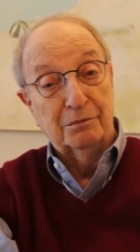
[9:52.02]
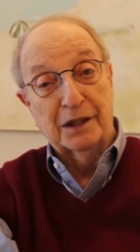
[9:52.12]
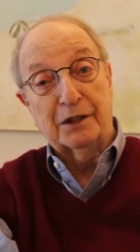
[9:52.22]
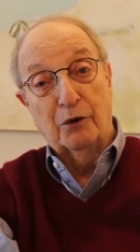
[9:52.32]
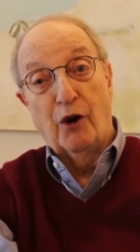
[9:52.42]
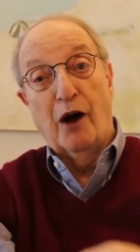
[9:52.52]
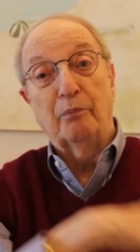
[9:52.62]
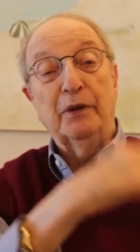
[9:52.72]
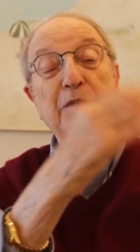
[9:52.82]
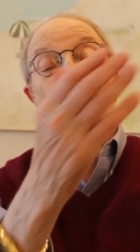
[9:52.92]
But they were all
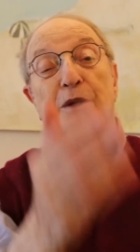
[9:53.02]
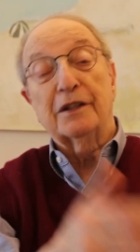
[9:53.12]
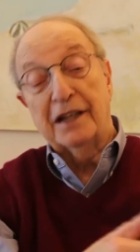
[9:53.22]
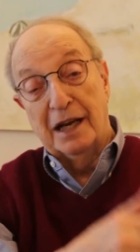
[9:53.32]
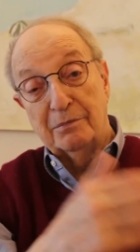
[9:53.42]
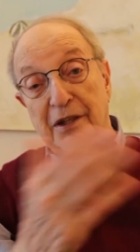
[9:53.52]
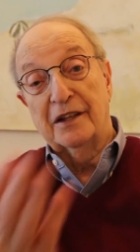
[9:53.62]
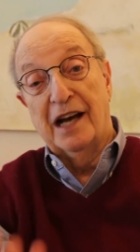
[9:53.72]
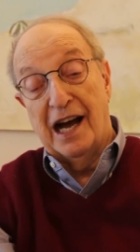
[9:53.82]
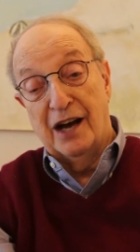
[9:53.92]
people that came to
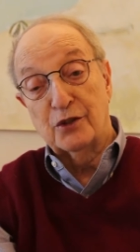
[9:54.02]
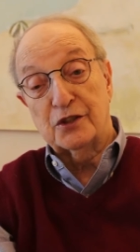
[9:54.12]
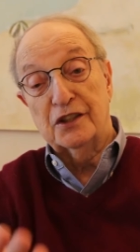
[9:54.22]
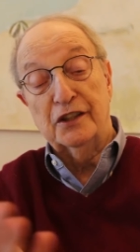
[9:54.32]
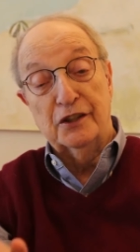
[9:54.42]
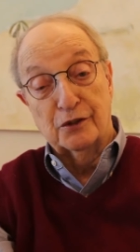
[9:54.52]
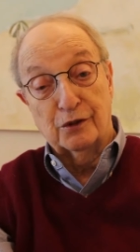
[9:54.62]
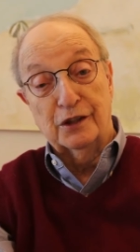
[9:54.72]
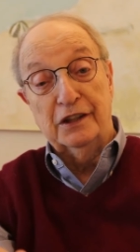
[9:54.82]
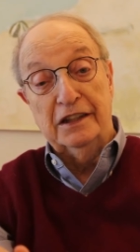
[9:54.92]
the house in the
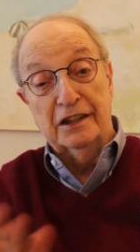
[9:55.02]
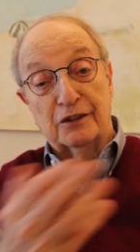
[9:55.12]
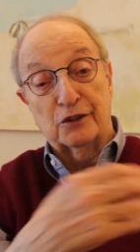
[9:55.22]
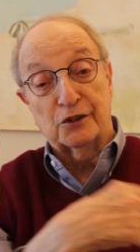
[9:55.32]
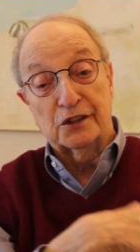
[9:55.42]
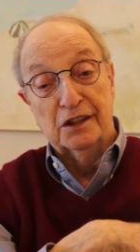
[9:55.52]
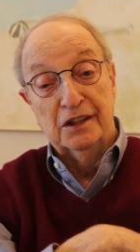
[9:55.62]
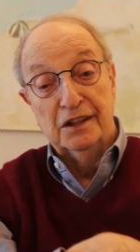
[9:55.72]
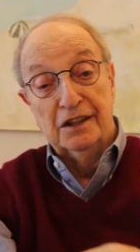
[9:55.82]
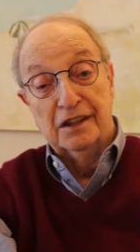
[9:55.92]
early years,
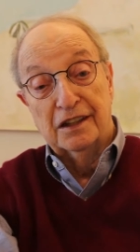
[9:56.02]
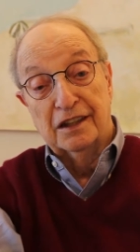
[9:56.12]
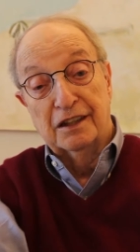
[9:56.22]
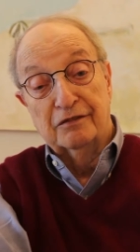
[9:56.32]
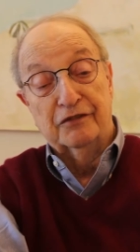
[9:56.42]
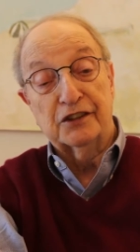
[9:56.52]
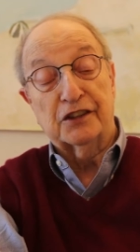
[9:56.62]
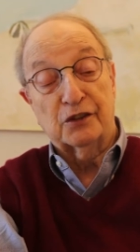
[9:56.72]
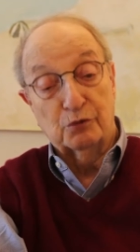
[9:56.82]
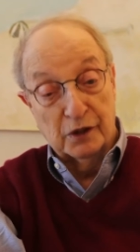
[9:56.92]
uh,
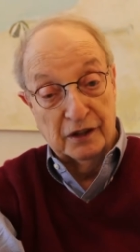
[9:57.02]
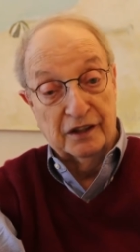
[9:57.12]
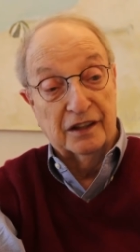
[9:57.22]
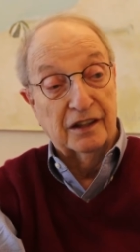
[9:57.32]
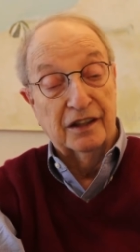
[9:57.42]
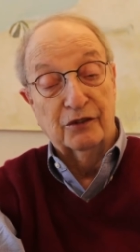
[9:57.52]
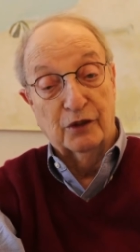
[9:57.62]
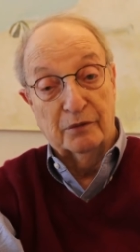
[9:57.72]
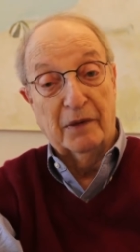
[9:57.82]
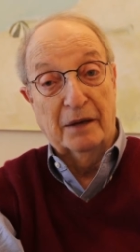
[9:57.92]
visit with,
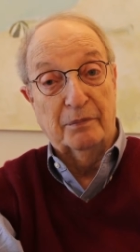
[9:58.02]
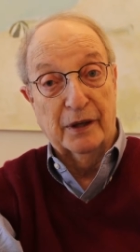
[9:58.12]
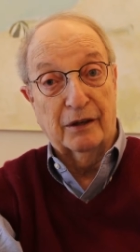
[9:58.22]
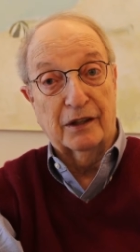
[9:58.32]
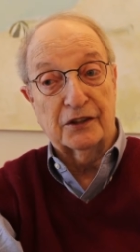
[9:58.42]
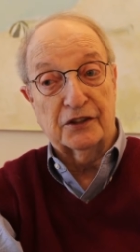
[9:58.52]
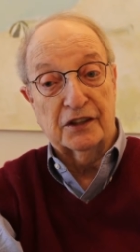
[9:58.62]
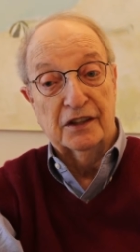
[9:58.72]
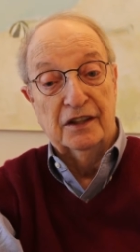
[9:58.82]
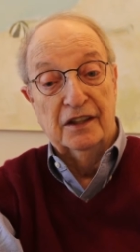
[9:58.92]
with my
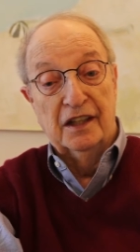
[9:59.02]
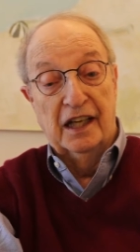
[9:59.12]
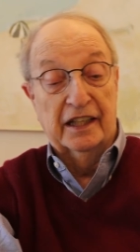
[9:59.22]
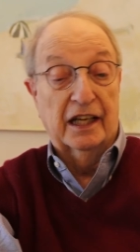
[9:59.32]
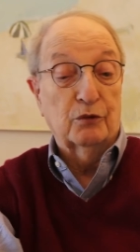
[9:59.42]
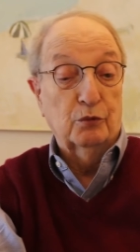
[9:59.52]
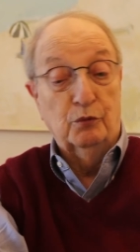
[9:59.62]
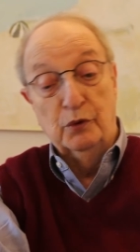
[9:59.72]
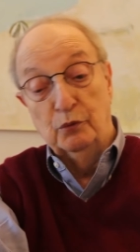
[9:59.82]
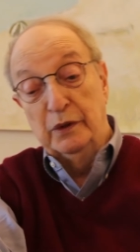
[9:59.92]
parents. And
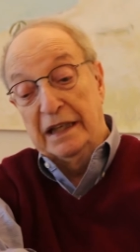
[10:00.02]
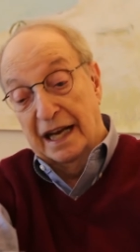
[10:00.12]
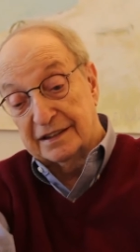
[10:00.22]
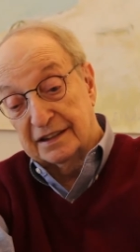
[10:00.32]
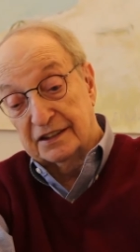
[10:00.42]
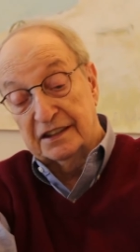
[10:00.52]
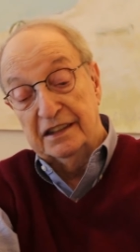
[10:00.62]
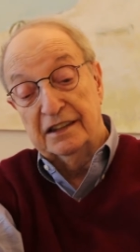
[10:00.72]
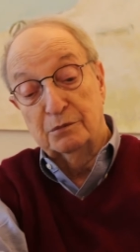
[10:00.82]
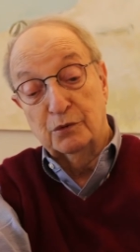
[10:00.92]
then we got to
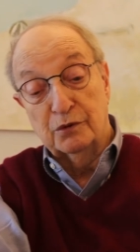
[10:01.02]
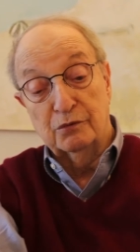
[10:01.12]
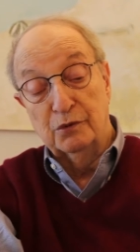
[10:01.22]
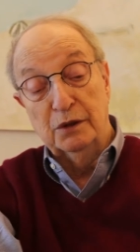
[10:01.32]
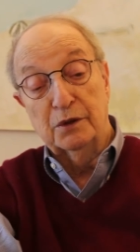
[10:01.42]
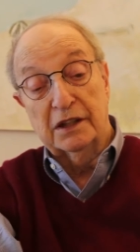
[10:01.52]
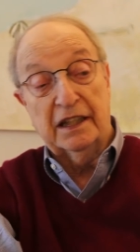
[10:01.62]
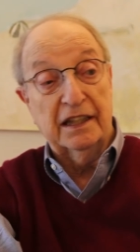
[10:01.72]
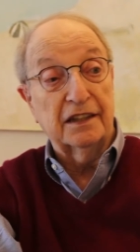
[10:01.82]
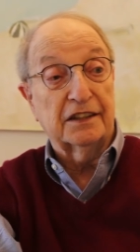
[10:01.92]
see them when we were
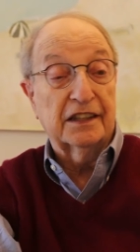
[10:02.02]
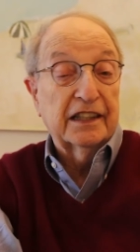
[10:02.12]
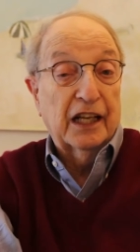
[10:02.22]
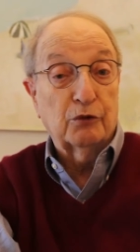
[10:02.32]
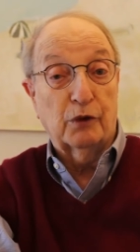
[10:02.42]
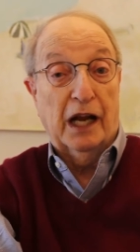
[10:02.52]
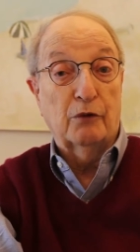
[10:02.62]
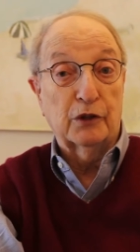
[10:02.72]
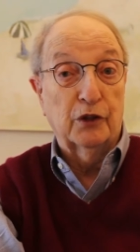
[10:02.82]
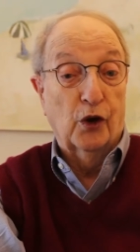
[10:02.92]
kids. And then when I
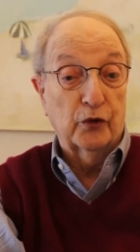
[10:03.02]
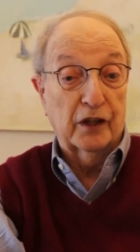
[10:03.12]
would go